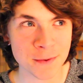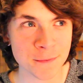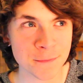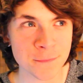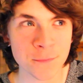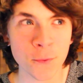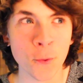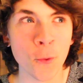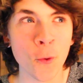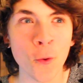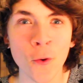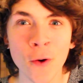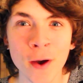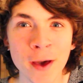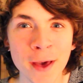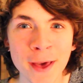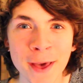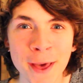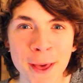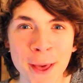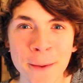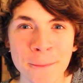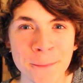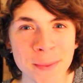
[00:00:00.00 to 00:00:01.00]
for
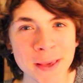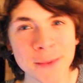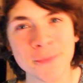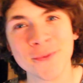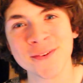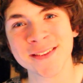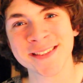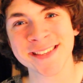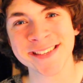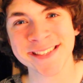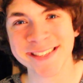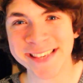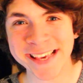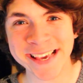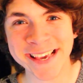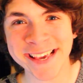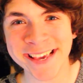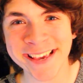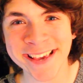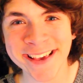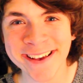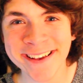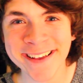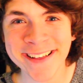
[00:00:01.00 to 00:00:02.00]
people to
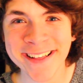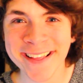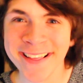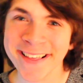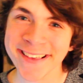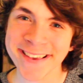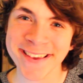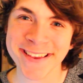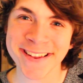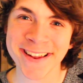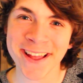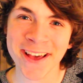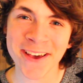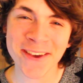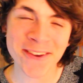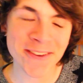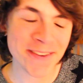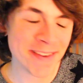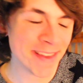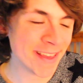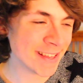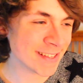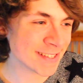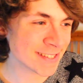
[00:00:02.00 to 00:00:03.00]
see you know
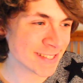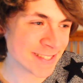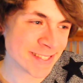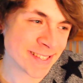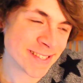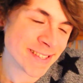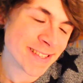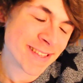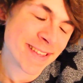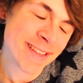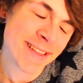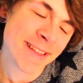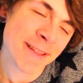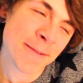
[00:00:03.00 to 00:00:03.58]
it's